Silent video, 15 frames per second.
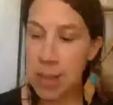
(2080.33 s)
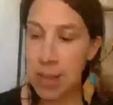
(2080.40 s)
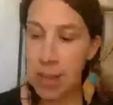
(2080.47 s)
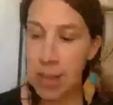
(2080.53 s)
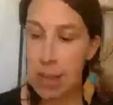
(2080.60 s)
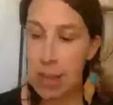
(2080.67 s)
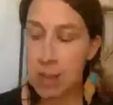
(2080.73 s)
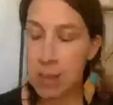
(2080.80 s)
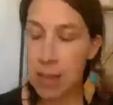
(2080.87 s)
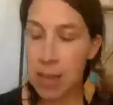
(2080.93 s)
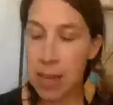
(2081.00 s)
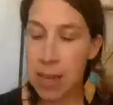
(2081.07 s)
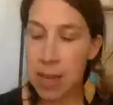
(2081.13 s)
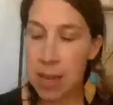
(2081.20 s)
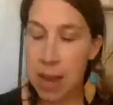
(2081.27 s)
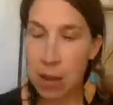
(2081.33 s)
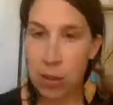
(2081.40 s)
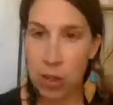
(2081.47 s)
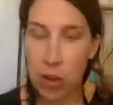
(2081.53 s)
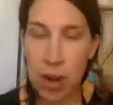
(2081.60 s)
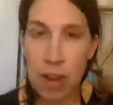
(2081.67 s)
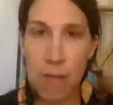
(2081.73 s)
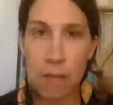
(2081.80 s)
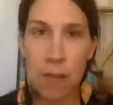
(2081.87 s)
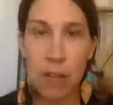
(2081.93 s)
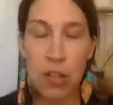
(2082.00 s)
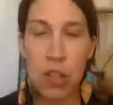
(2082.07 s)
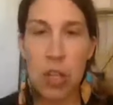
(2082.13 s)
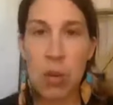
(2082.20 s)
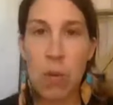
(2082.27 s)
to see how
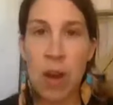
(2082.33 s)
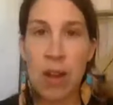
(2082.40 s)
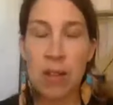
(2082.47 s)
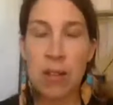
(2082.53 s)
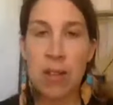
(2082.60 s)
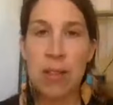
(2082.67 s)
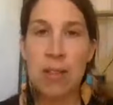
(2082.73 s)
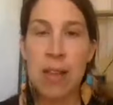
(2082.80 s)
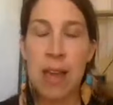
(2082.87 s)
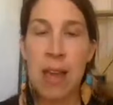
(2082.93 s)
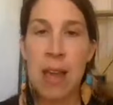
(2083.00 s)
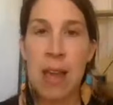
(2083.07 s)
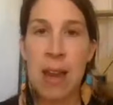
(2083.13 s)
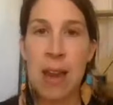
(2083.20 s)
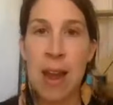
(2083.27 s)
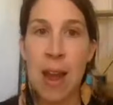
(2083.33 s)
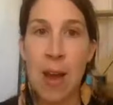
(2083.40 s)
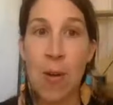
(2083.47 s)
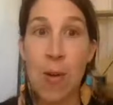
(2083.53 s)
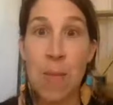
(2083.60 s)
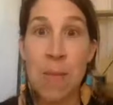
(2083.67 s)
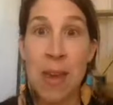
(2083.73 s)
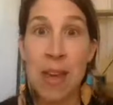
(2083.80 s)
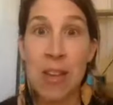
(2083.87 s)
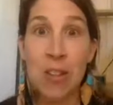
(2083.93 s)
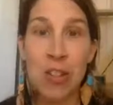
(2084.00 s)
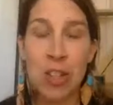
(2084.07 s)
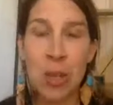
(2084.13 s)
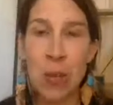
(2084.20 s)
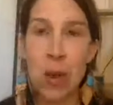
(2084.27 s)
triumphant she was and how
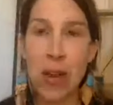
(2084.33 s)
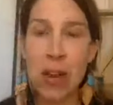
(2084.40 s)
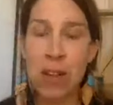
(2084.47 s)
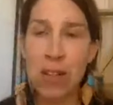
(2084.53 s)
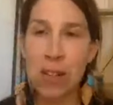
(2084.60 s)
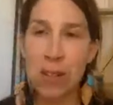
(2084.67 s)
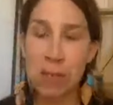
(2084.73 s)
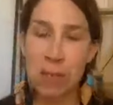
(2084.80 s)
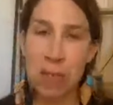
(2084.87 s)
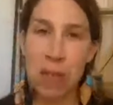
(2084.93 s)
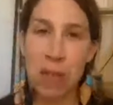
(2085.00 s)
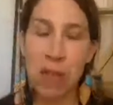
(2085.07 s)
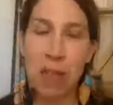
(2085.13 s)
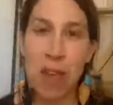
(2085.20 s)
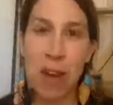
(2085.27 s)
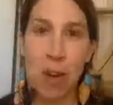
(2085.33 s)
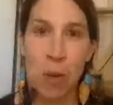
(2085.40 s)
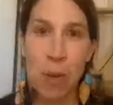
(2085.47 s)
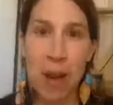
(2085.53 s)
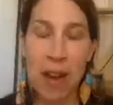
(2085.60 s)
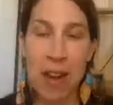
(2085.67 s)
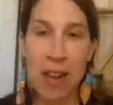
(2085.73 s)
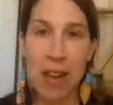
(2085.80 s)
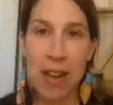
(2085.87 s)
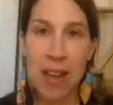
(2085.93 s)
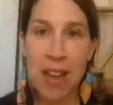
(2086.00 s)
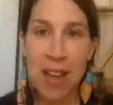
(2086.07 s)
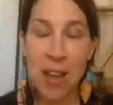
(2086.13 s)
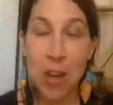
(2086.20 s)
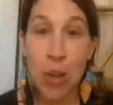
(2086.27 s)
amazed she was that her
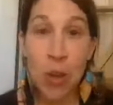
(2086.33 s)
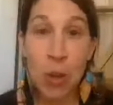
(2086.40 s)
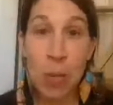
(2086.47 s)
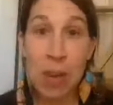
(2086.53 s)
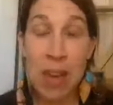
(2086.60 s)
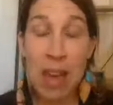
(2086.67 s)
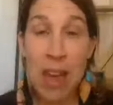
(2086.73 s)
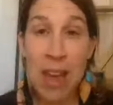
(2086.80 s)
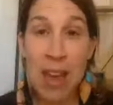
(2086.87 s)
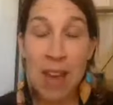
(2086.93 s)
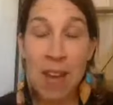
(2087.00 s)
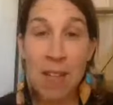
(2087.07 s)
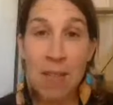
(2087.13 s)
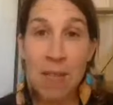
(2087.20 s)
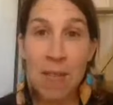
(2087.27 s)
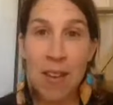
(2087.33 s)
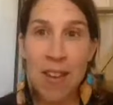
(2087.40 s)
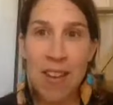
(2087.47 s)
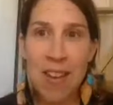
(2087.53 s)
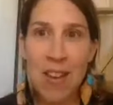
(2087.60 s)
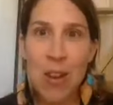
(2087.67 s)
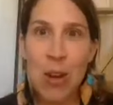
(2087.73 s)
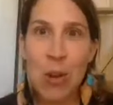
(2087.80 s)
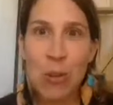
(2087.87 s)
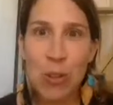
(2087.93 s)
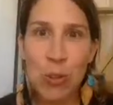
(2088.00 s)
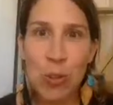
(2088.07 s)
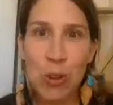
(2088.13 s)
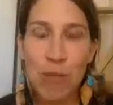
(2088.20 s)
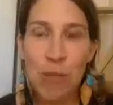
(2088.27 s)
body could behave,
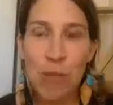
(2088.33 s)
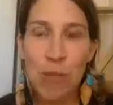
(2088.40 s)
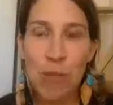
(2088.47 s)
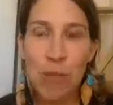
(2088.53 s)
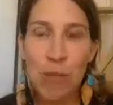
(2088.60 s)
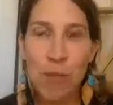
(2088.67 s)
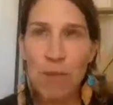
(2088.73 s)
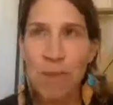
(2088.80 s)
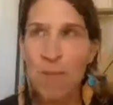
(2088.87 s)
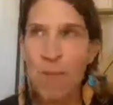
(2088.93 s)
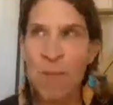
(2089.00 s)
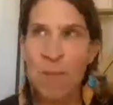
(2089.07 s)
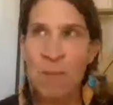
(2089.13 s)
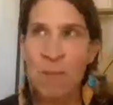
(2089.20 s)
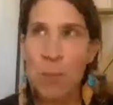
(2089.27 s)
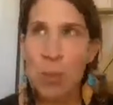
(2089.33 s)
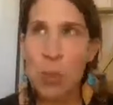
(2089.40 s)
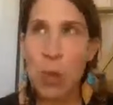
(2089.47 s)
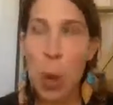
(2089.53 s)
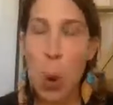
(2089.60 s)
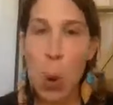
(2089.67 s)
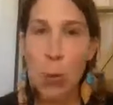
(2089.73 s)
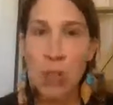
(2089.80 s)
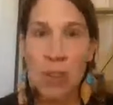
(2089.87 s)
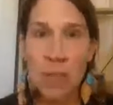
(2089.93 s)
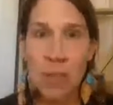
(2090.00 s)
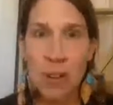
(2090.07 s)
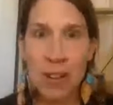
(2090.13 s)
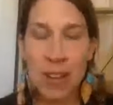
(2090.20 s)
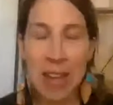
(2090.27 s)
sort of so
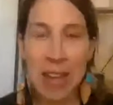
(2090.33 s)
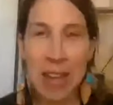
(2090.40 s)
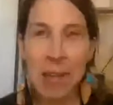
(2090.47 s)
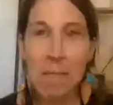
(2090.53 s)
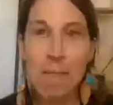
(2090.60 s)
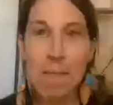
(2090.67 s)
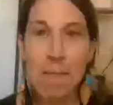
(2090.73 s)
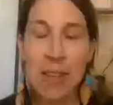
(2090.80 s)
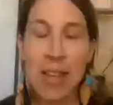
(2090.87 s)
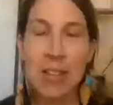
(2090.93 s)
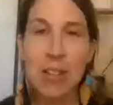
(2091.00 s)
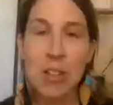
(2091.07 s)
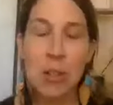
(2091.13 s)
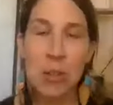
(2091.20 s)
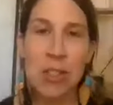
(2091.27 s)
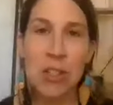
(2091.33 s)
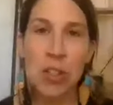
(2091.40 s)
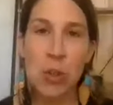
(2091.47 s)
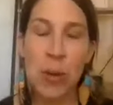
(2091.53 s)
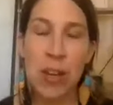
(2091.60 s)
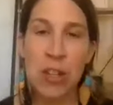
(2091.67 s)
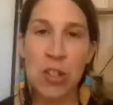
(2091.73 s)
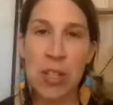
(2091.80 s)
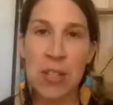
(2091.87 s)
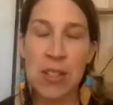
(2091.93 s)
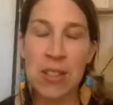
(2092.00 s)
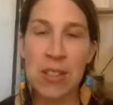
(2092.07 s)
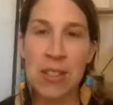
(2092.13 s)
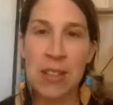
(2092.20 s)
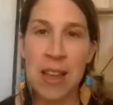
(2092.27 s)
differently in two
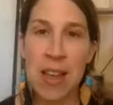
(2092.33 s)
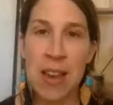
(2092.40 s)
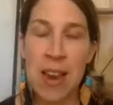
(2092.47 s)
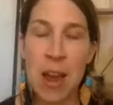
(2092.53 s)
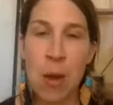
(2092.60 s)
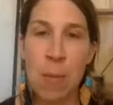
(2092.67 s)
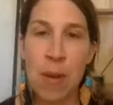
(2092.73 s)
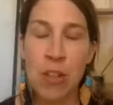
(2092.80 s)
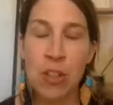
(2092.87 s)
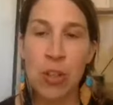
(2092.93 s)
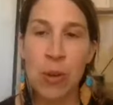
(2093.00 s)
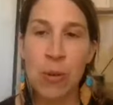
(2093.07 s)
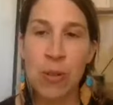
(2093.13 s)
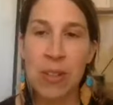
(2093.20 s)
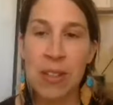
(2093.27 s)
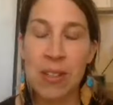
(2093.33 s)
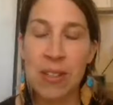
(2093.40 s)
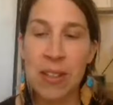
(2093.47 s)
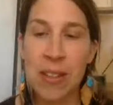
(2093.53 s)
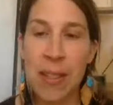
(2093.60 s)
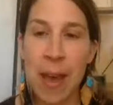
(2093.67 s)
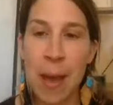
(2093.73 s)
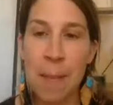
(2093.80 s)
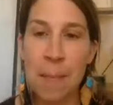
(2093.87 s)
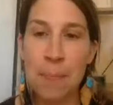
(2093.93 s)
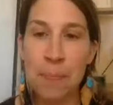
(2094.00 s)
situations and how much goes into that.